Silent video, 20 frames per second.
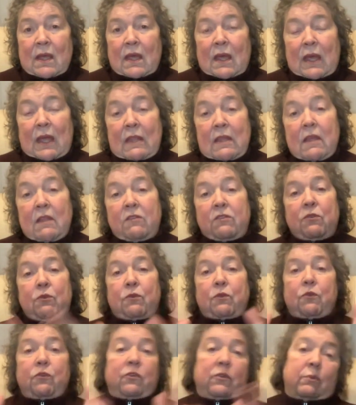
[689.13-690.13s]
and then through,
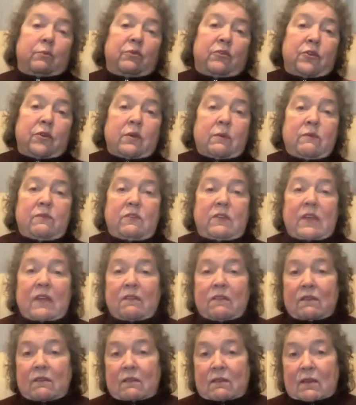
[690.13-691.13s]
through some
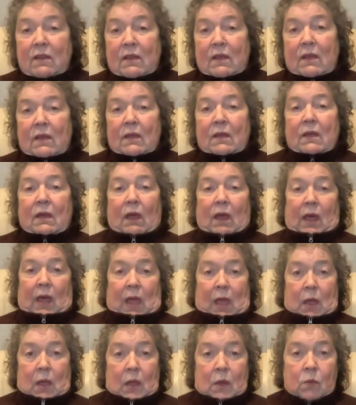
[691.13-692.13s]
circumstances,
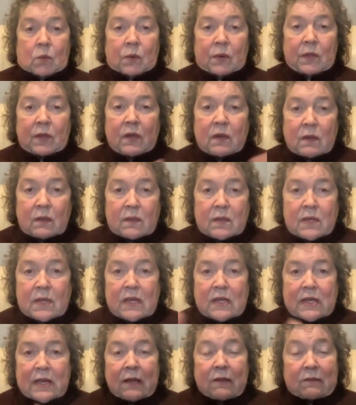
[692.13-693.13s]
I won't get into the
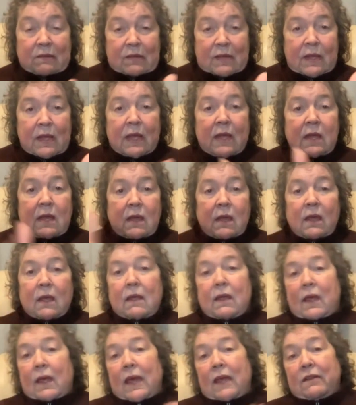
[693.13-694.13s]
details. He
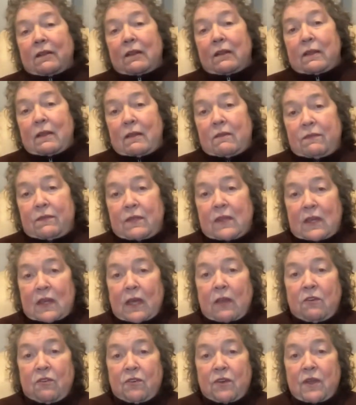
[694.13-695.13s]
had to leave the
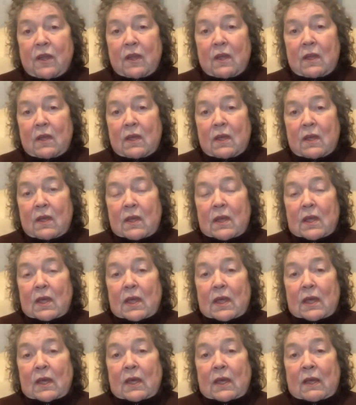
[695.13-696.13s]
country
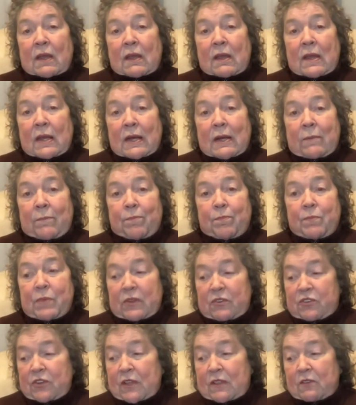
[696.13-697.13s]
and um,
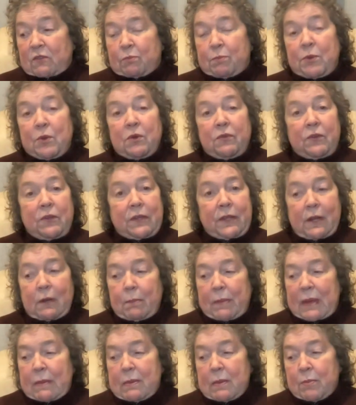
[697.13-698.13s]
but she had this beautiful little
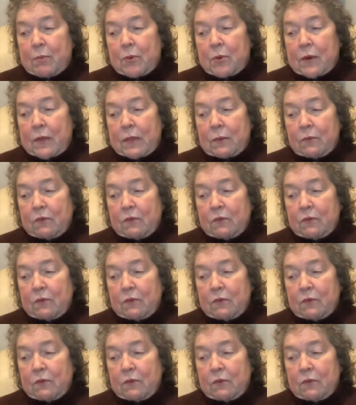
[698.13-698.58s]
baby boy that